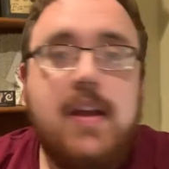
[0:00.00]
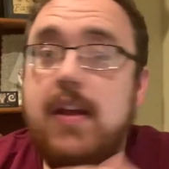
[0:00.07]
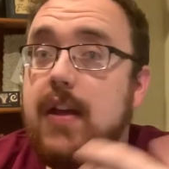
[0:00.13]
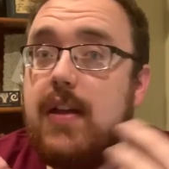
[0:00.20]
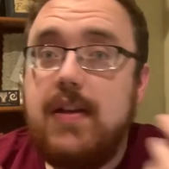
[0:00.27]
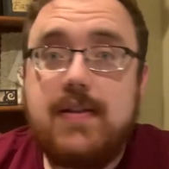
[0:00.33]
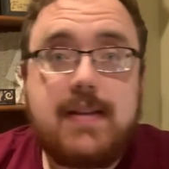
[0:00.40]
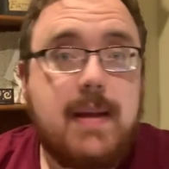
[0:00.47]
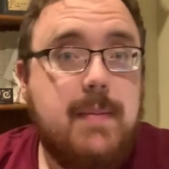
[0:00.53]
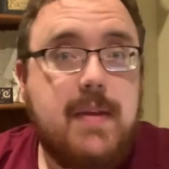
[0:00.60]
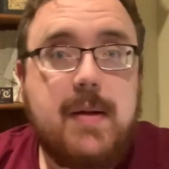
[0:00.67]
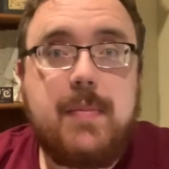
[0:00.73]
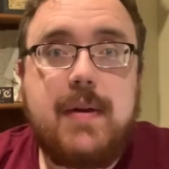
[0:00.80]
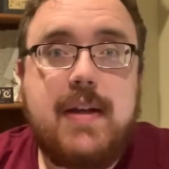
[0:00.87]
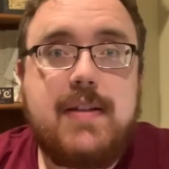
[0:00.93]
Same thing
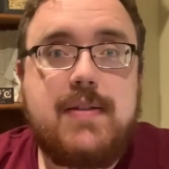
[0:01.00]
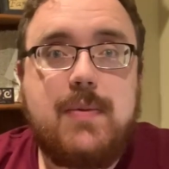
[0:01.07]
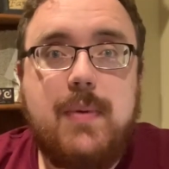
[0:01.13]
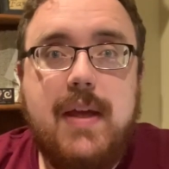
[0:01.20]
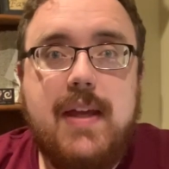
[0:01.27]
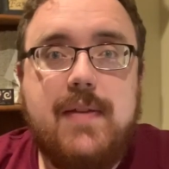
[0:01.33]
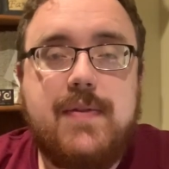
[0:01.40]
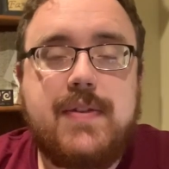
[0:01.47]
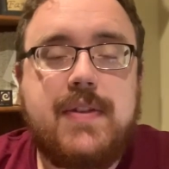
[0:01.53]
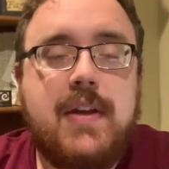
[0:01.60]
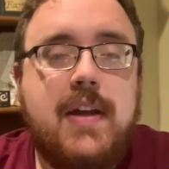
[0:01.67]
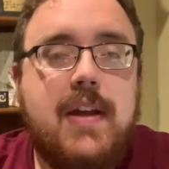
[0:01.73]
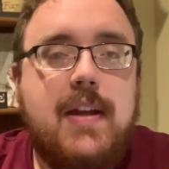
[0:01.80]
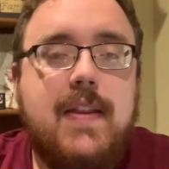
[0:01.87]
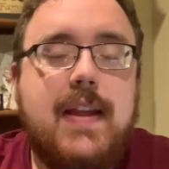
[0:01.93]
applies to waves.
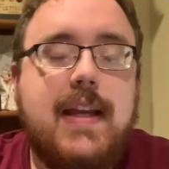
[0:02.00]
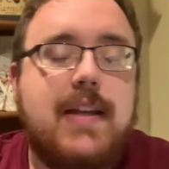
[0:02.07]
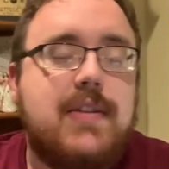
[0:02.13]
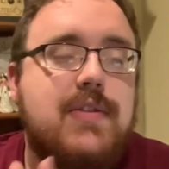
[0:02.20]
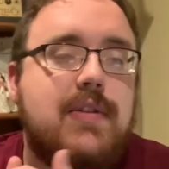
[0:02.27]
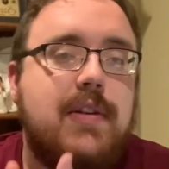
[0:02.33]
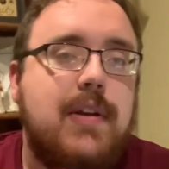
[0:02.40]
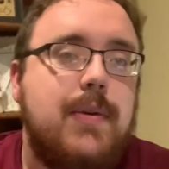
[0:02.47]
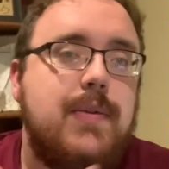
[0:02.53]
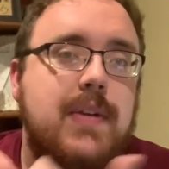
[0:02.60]
They get slowed